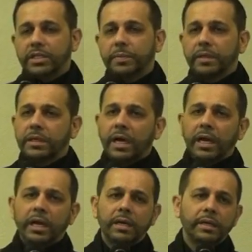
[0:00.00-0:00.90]
Allah
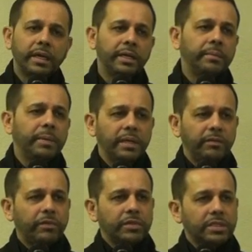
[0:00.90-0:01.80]
subhanahu wa ta'ala,
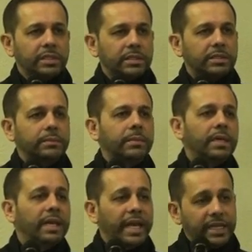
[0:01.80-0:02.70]
in many
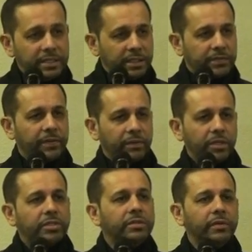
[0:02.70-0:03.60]
verses, lays
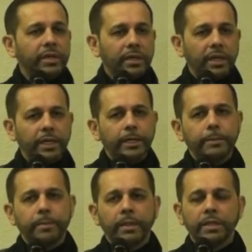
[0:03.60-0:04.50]
this foundation very
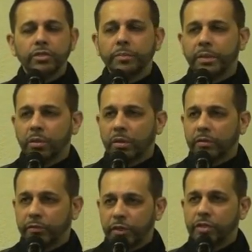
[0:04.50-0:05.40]
clearly, and there should
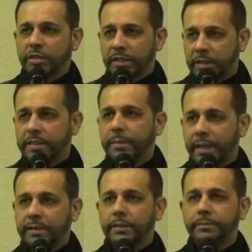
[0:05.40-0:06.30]
be no confusion in
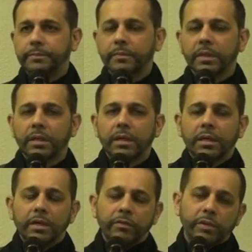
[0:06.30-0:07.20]
this matter.
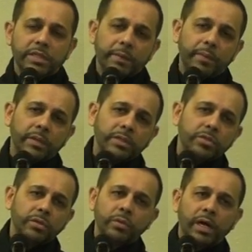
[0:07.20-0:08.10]
For
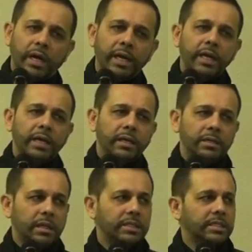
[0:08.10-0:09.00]
example, in Surah
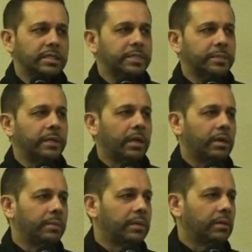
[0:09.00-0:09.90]
Al-A'la, Allah says,
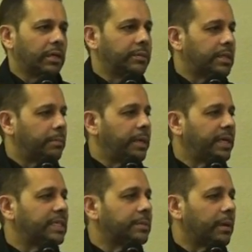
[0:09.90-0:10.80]
Bismillah ar-Rahman ar-Rahim,
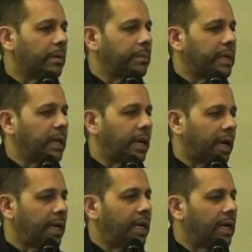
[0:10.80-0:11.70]
Sabbih isma
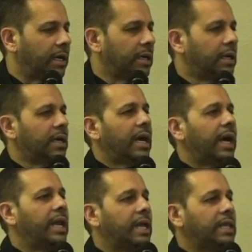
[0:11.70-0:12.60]
rabbika al-A'la,
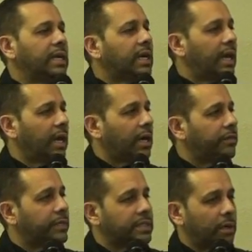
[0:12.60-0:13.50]
alladhi
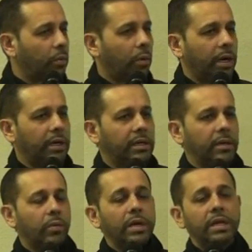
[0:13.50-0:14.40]
khalaqa
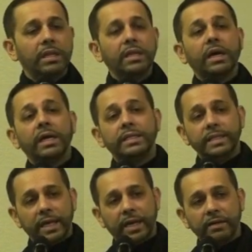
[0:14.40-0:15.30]
fasawwa, walladhi
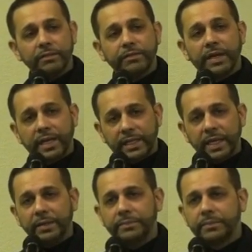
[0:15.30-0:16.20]
qaddara
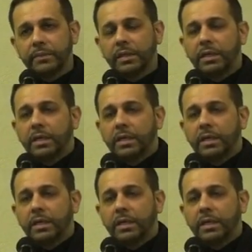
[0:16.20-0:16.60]
fahada.